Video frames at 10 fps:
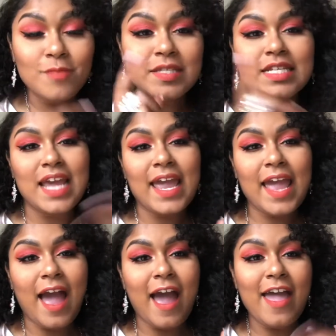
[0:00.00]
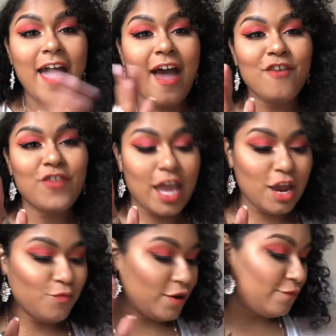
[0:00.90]
Today I have
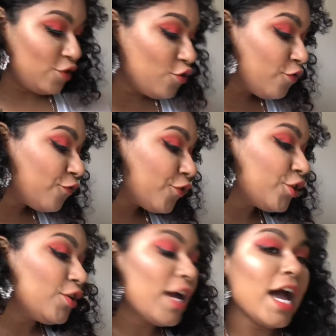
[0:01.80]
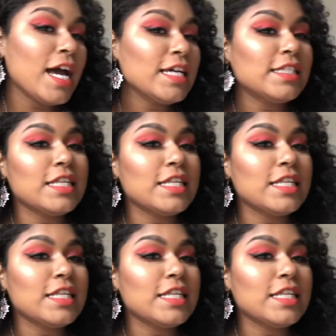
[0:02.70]
a review for you guys.